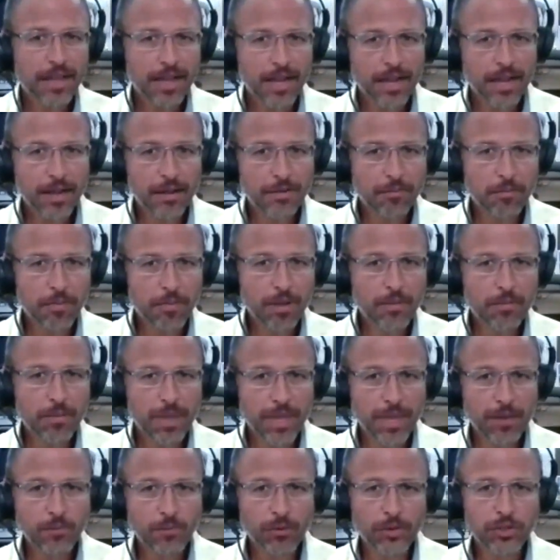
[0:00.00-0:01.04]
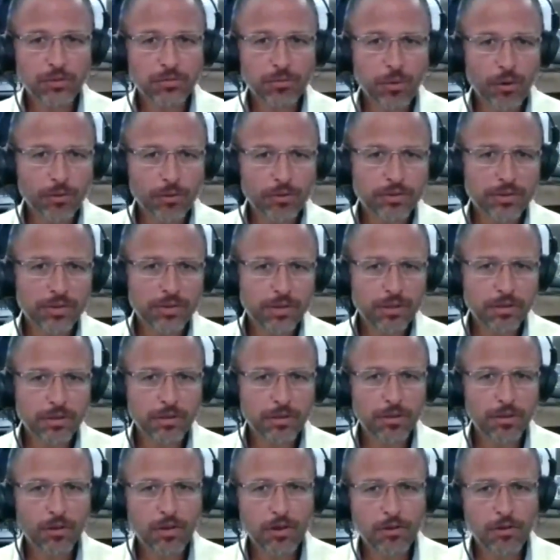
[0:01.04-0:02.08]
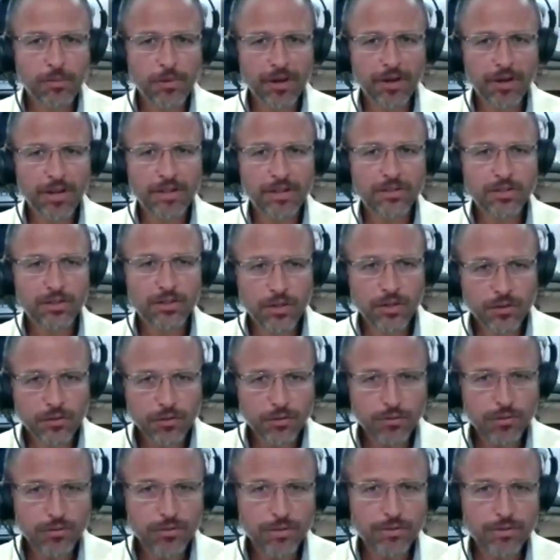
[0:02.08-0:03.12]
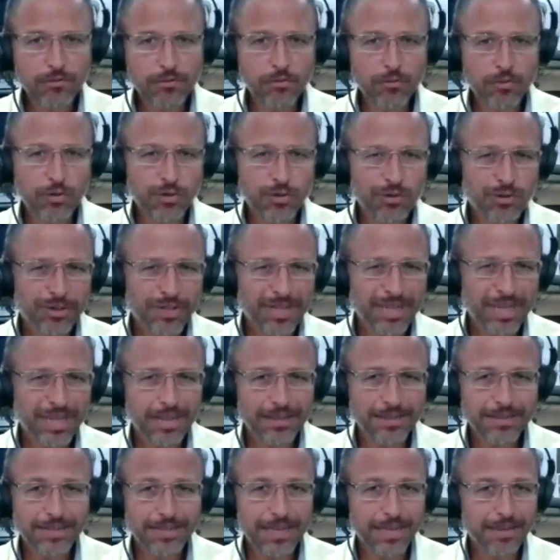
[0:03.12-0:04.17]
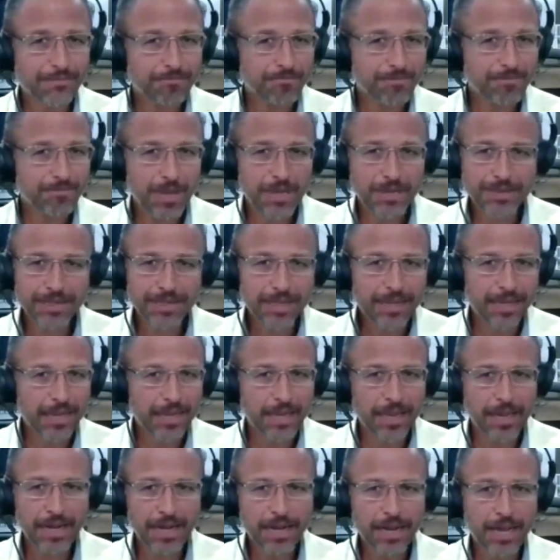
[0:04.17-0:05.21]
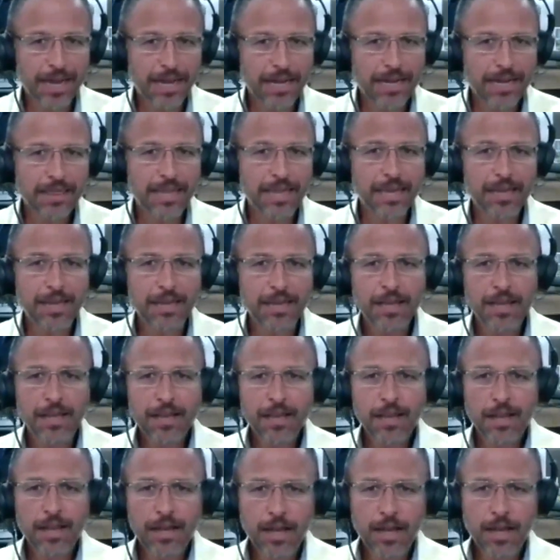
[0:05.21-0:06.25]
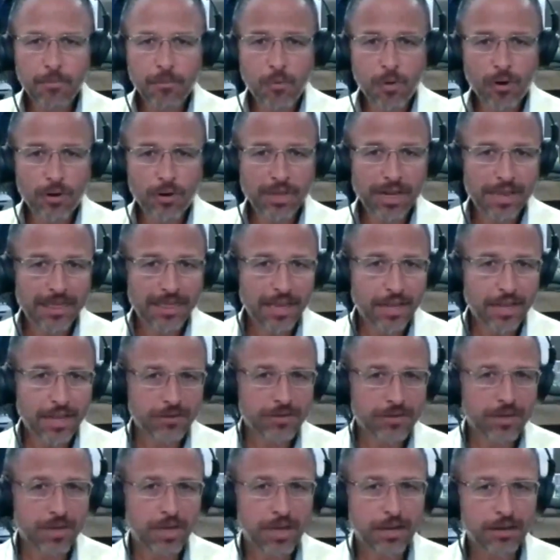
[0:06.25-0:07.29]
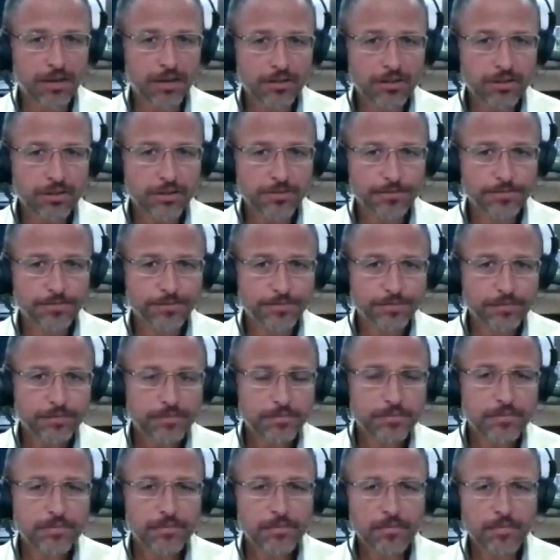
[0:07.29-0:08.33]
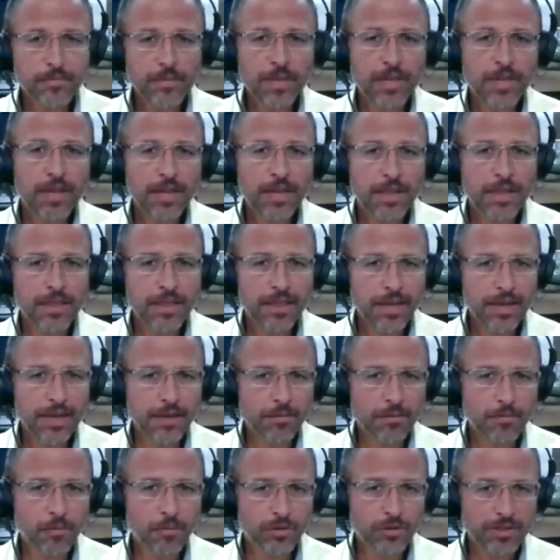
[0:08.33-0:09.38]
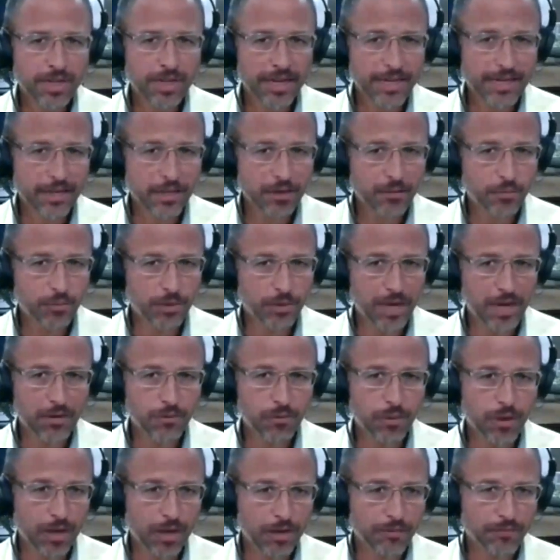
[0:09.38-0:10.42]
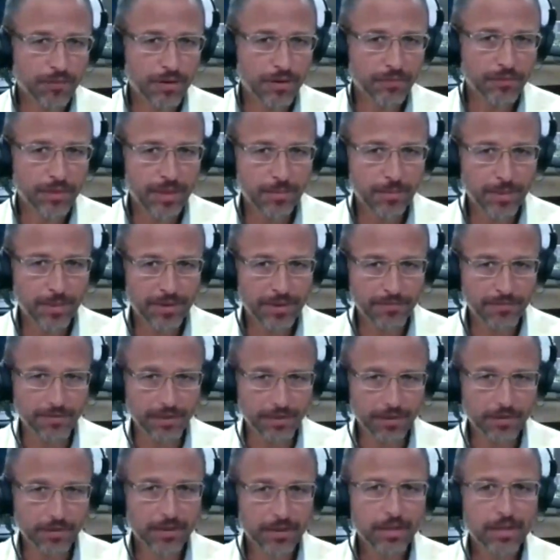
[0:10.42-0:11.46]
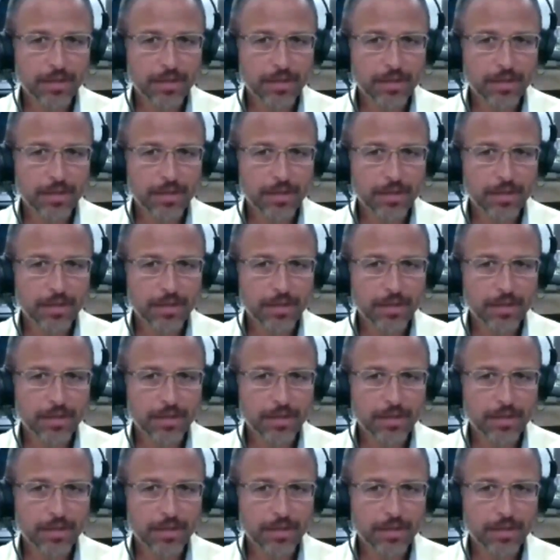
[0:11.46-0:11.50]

in which most Northern Americans do, usually I'd say anything more than $1,000, then most likely you will not qualify for that benefit.